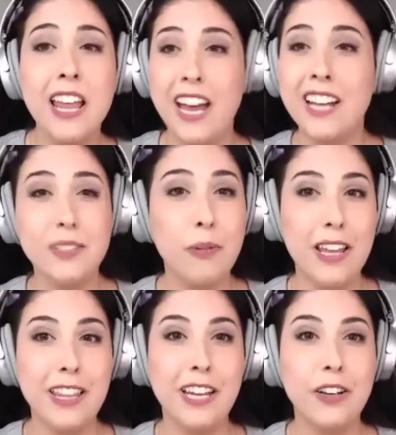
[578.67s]
That's
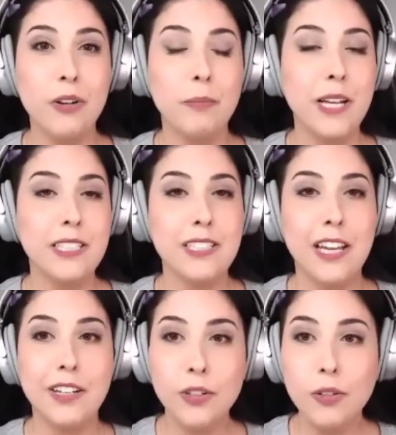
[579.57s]
why they go to places
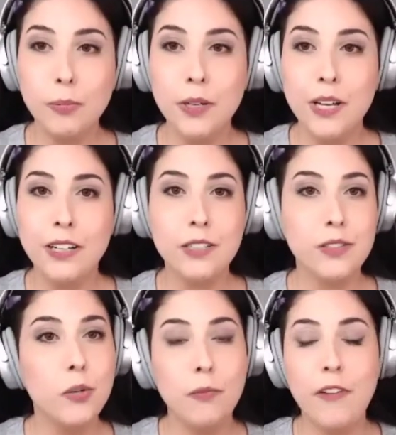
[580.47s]
like Goop, because
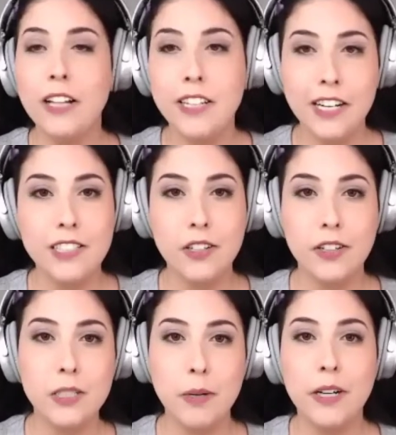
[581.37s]
Goop validates their
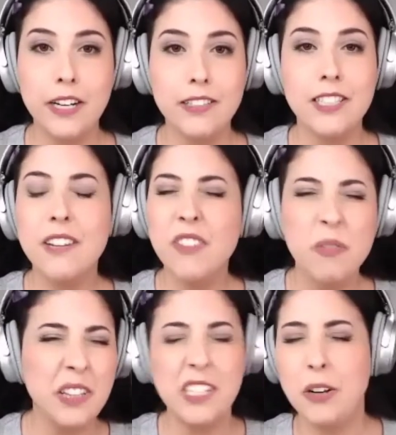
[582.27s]
experience. Even
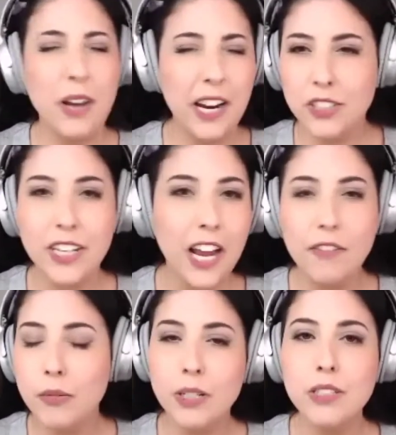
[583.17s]
when they don't actually have
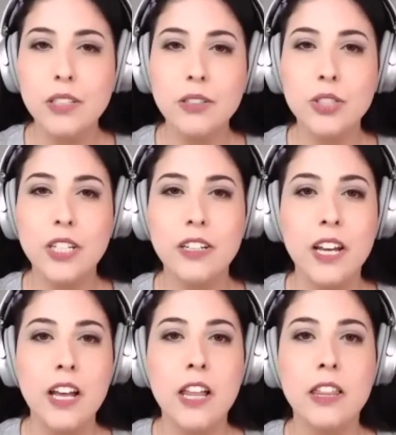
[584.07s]
a real solution,
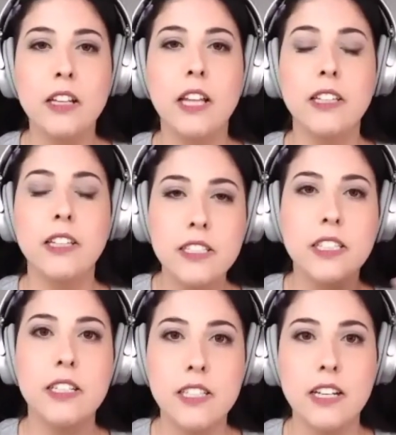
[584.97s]
they'll at least
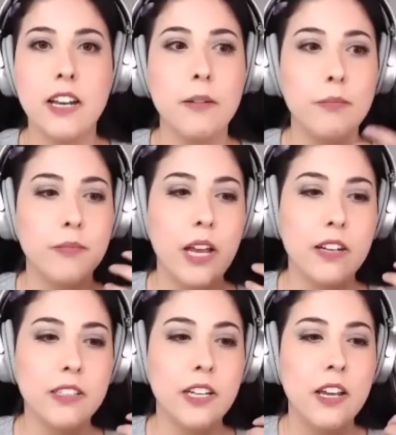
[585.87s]
listen
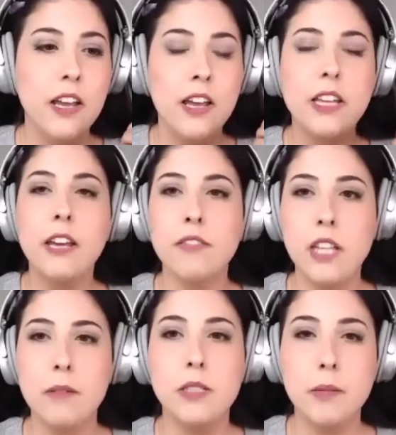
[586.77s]
and give
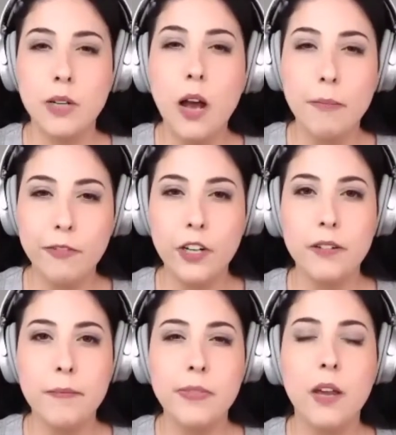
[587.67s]
that some
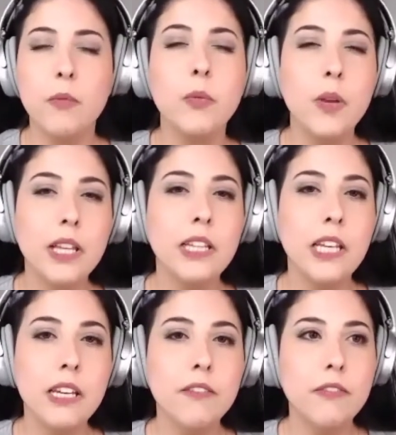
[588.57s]
comfort. And when we
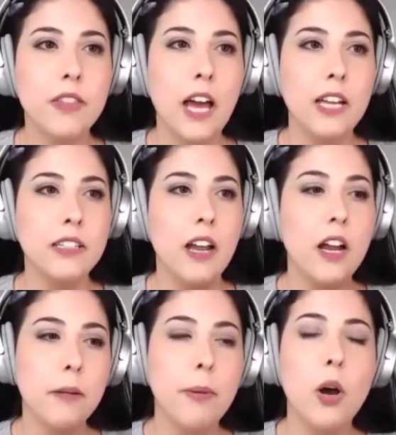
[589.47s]
leave that
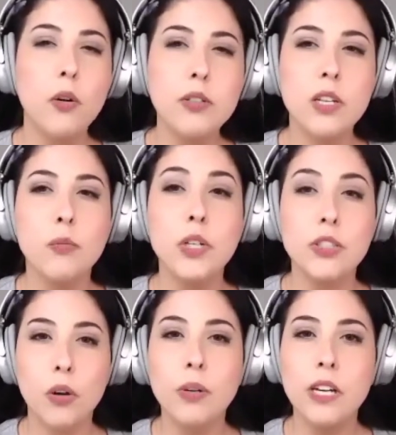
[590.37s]
unopposed and we
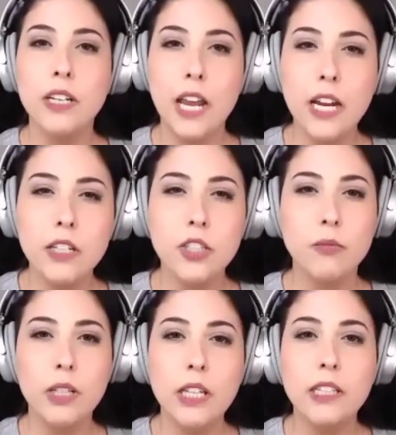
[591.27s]
don't engage
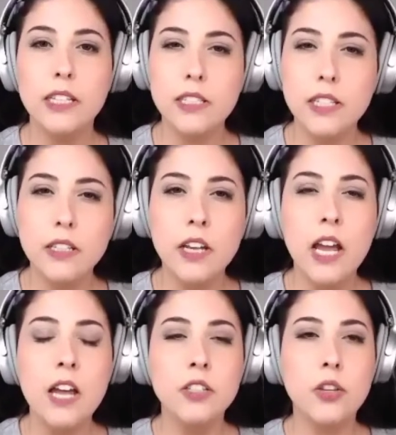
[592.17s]
and really listen
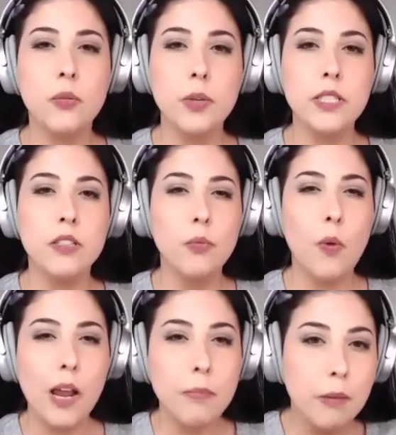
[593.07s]
to the reasons
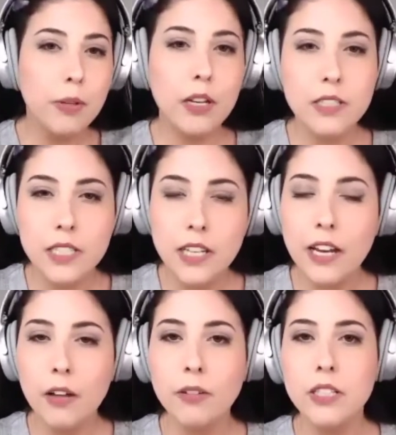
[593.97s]
why people are
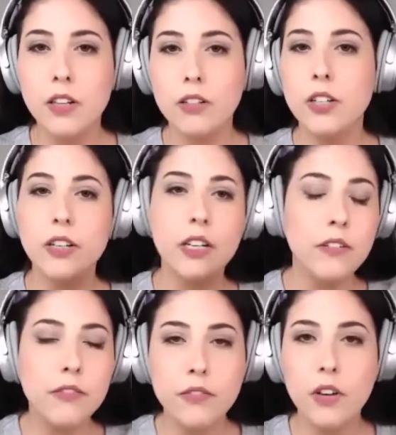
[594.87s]
seeking out these alternative